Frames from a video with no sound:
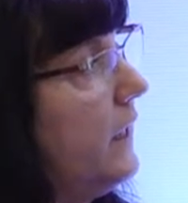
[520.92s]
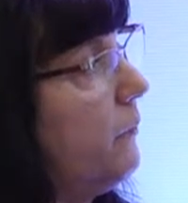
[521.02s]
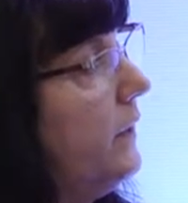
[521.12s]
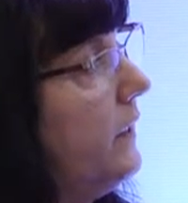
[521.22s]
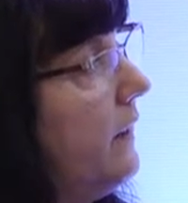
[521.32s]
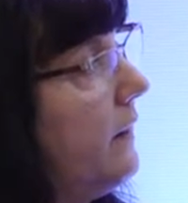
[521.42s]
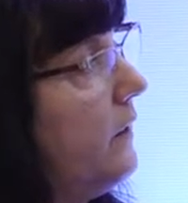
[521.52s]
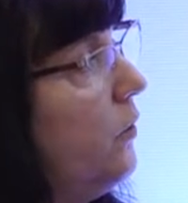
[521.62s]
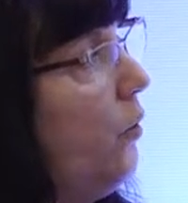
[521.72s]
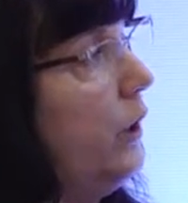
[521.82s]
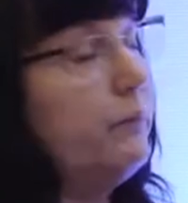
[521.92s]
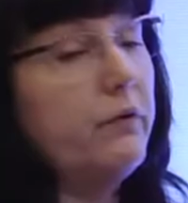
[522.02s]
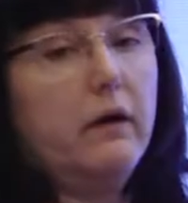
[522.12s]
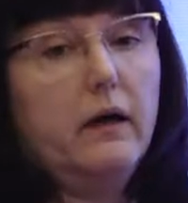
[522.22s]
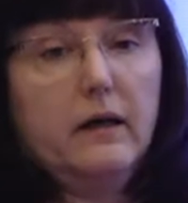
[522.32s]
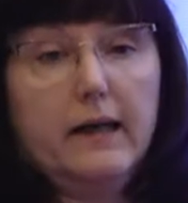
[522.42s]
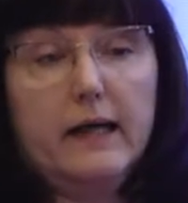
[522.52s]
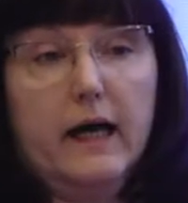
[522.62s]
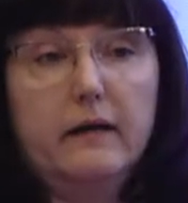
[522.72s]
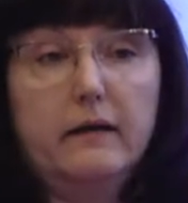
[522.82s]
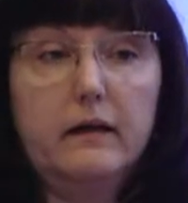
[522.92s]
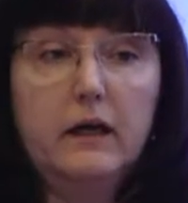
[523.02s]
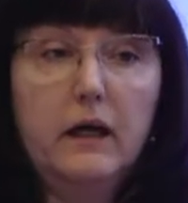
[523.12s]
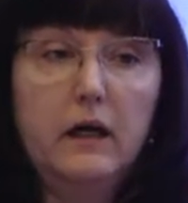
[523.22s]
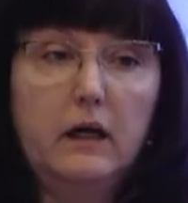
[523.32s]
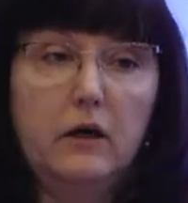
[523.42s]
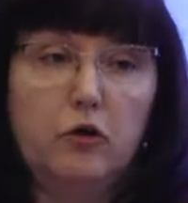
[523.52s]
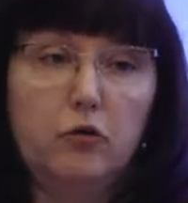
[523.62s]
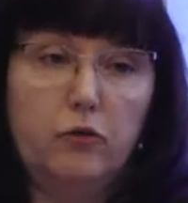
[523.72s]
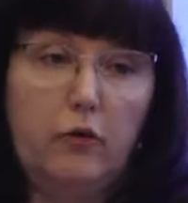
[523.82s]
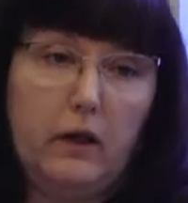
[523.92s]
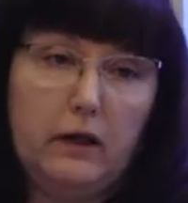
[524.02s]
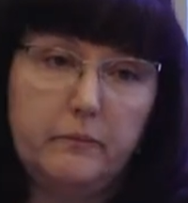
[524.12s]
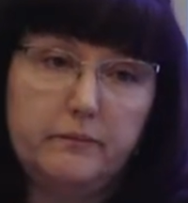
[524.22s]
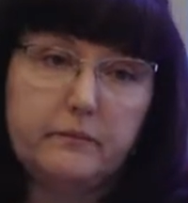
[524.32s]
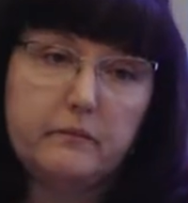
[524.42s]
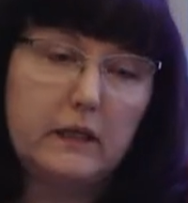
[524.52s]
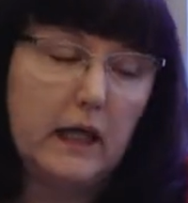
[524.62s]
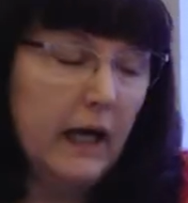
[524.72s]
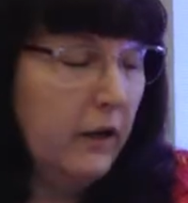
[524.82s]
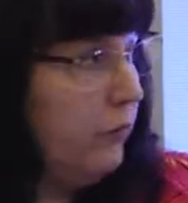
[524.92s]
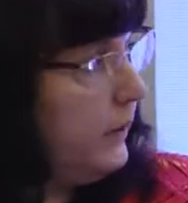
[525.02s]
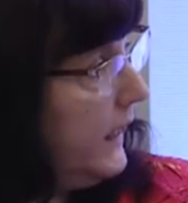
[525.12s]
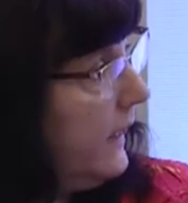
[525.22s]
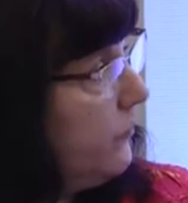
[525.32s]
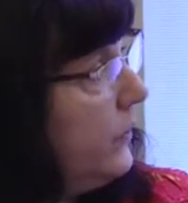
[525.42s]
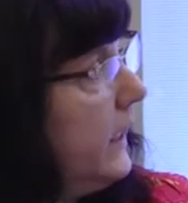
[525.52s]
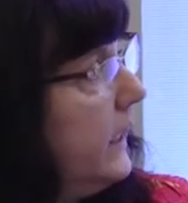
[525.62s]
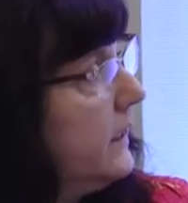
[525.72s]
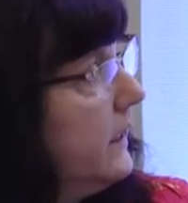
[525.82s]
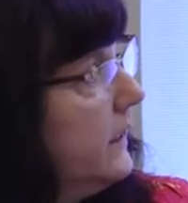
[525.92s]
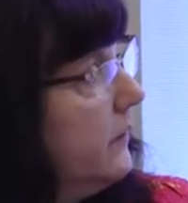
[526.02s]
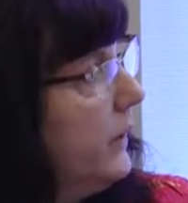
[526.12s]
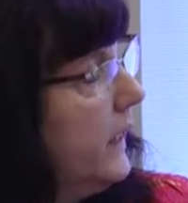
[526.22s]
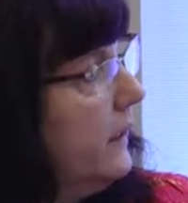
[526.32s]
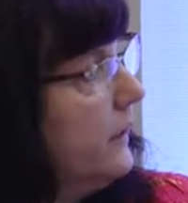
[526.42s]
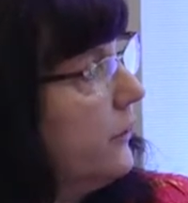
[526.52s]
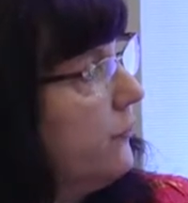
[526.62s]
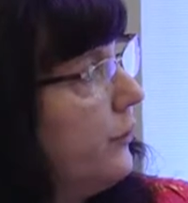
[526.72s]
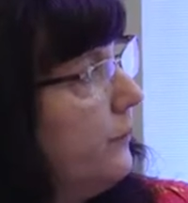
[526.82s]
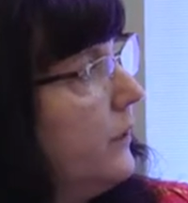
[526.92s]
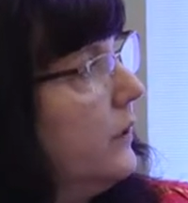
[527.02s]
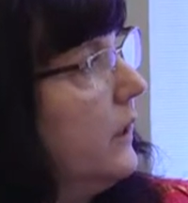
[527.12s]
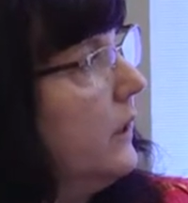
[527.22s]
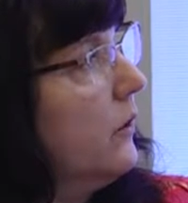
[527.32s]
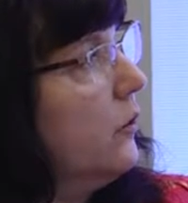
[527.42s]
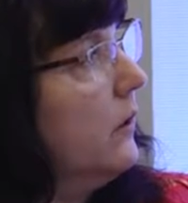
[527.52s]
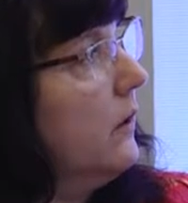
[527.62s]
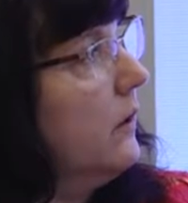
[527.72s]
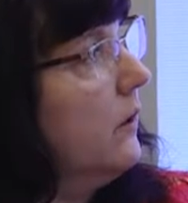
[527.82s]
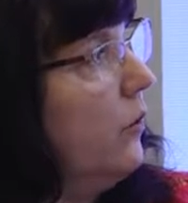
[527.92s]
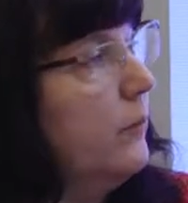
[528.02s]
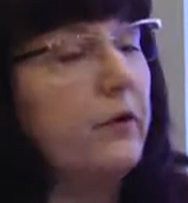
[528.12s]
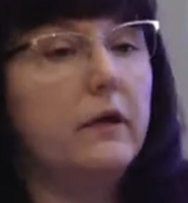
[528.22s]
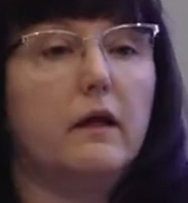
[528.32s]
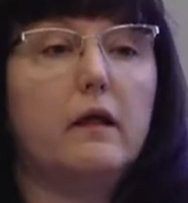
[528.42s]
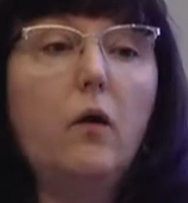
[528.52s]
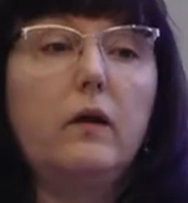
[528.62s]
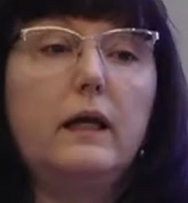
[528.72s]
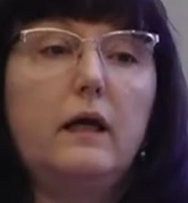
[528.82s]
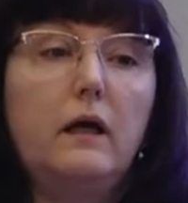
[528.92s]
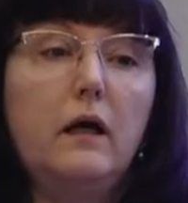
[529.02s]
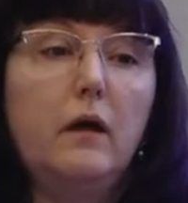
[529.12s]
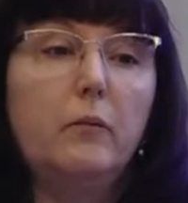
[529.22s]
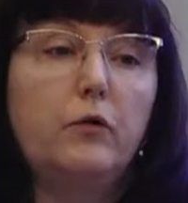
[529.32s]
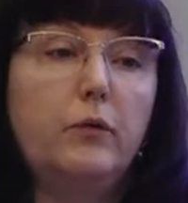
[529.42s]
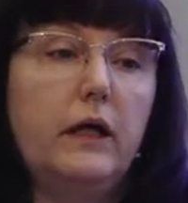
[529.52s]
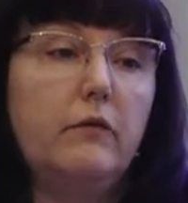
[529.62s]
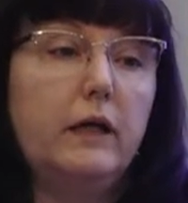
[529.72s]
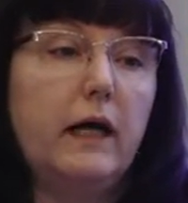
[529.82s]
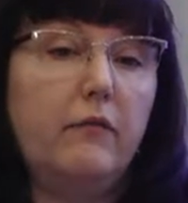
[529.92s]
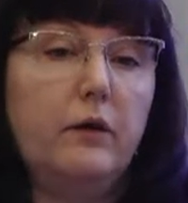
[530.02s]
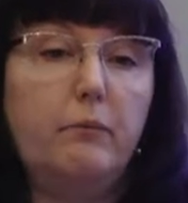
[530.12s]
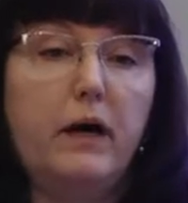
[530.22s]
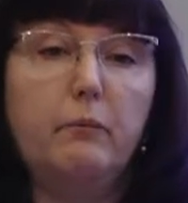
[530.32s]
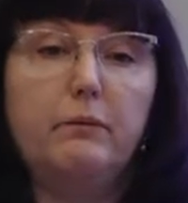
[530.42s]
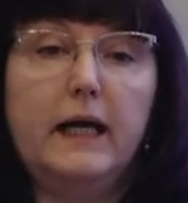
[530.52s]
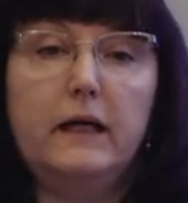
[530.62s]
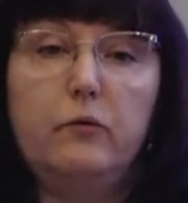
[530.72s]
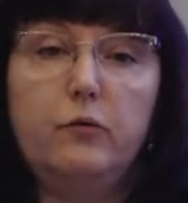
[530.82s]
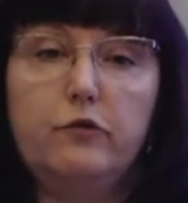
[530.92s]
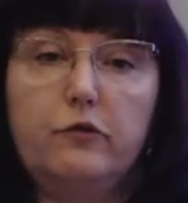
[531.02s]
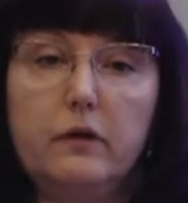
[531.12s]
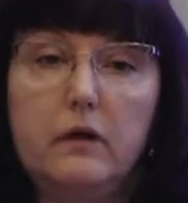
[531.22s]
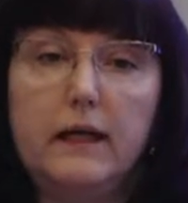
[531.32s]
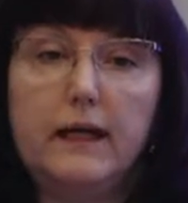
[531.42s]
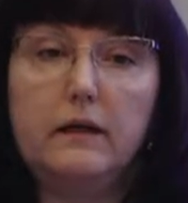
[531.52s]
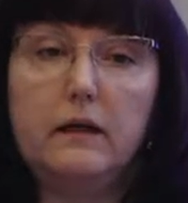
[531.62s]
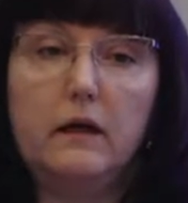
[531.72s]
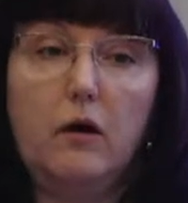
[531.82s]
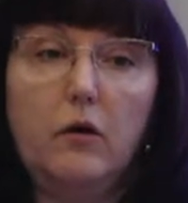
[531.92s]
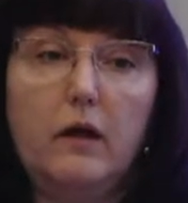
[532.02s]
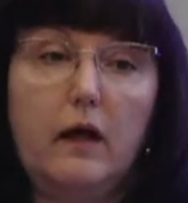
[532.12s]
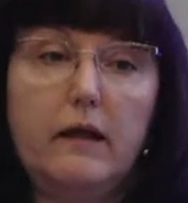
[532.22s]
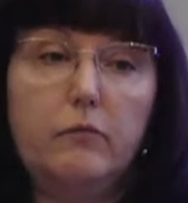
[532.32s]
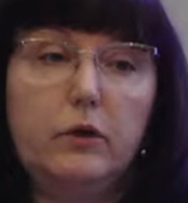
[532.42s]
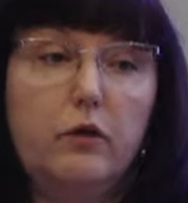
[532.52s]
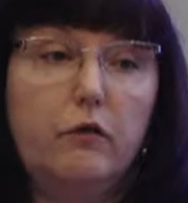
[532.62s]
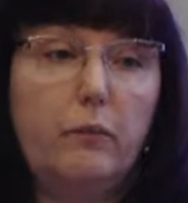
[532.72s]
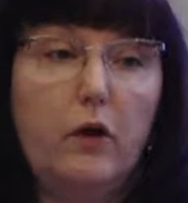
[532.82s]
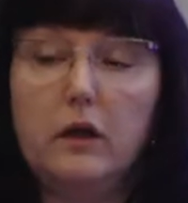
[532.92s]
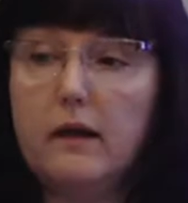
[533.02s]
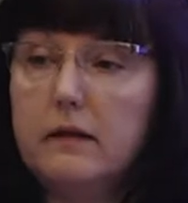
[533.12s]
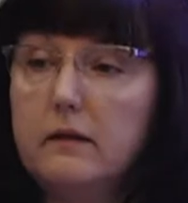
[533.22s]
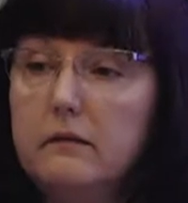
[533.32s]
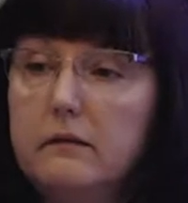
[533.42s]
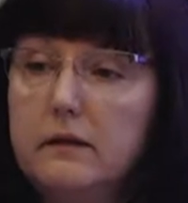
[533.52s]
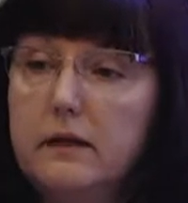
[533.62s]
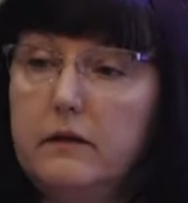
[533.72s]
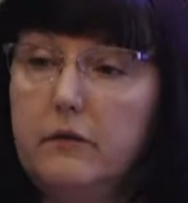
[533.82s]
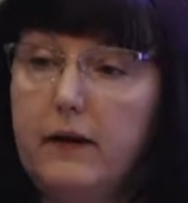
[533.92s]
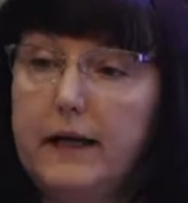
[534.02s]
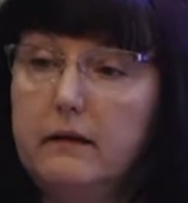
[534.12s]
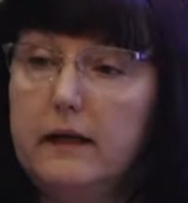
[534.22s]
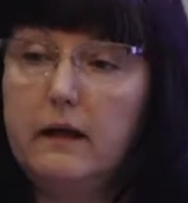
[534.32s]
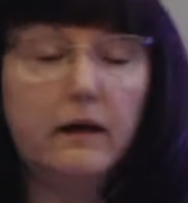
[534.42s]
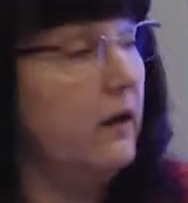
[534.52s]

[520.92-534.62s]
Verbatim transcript: experience in oil products and uh, crude oil. Nowadays, we are uh, making transshipment uh, oil products only, but we even have the pipeline, which is connecting our, us with Novopolotsk the refinery.